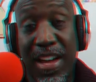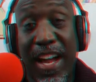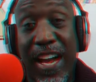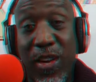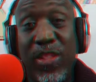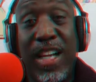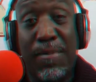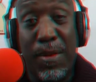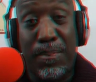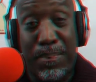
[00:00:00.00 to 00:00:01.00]
And usually
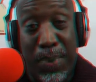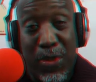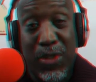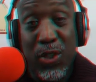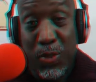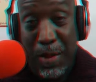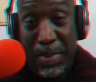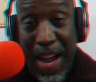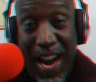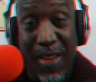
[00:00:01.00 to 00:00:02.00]
that person who's
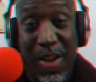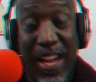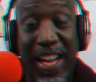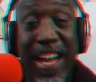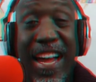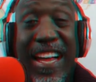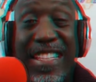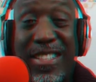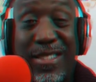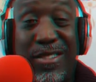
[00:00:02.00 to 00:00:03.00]
preparing
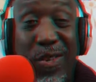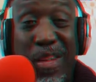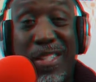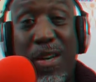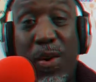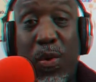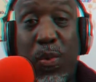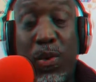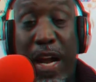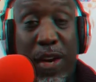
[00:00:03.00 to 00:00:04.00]
is doing
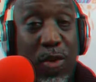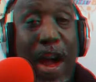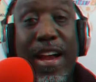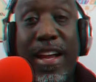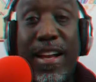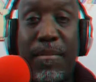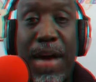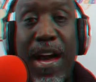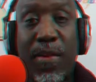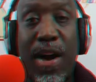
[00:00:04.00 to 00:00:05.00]
so and grinding in the
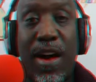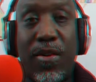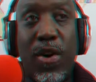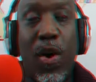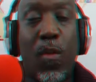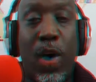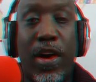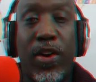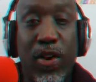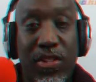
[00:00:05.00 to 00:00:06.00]
background while
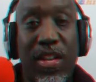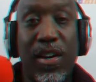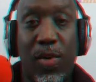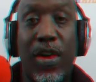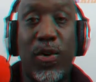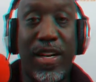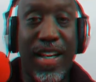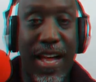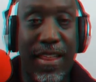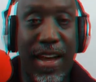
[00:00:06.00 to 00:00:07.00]
you're sitting around doing
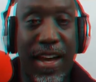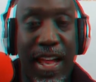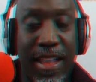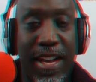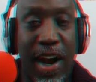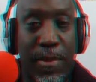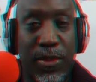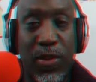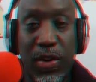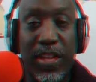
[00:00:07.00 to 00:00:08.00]
nothing, and then the
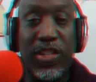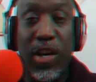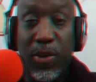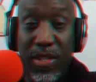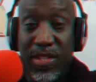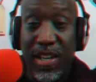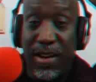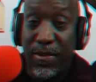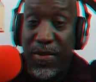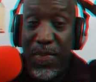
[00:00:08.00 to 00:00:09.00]
opportunity shows
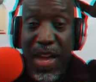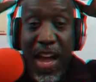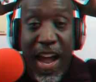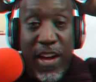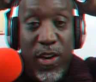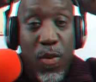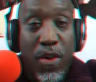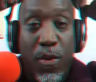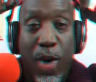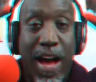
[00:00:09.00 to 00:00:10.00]
itself and you
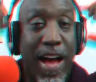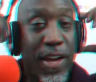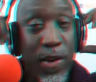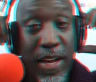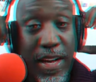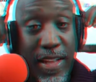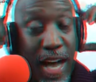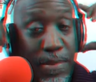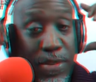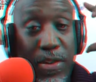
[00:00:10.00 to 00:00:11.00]
wonder why you didn't get the
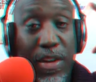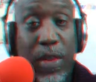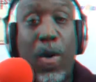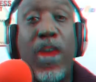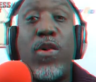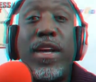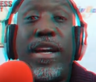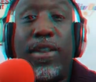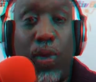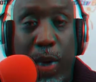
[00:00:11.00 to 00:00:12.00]
opportunity, why you didn't
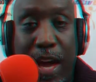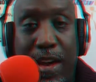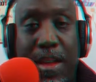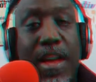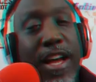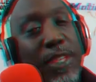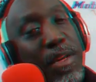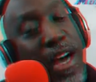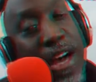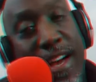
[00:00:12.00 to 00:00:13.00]
get the win. It's
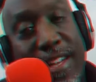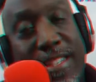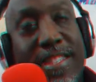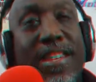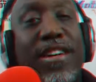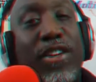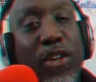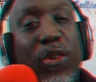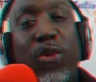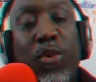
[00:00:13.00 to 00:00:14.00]
because
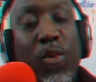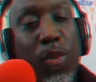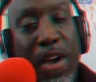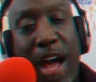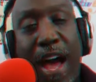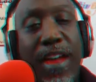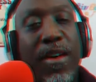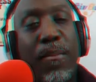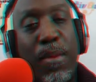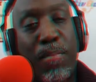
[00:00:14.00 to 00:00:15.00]
you were not
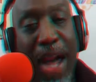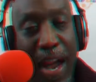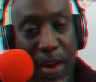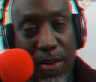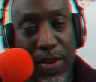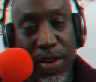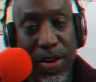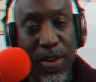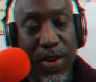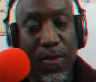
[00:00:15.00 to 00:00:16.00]
prepared
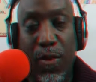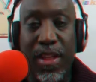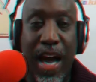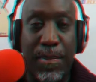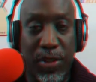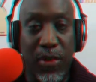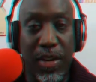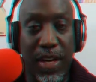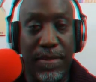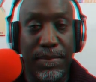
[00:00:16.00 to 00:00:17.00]
for the
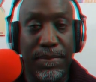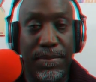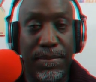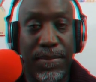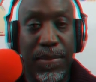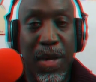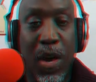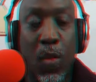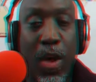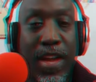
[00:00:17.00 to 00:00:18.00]
opportunity.
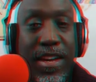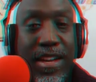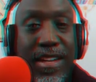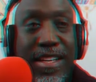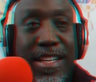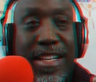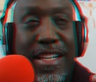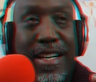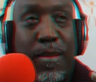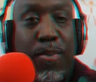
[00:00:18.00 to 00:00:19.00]
When
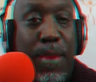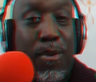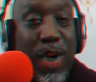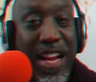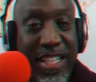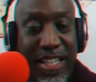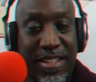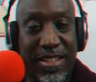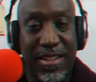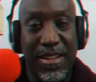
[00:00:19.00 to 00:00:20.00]

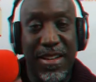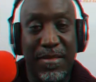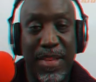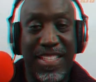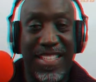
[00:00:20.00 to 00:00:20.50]
preparation meets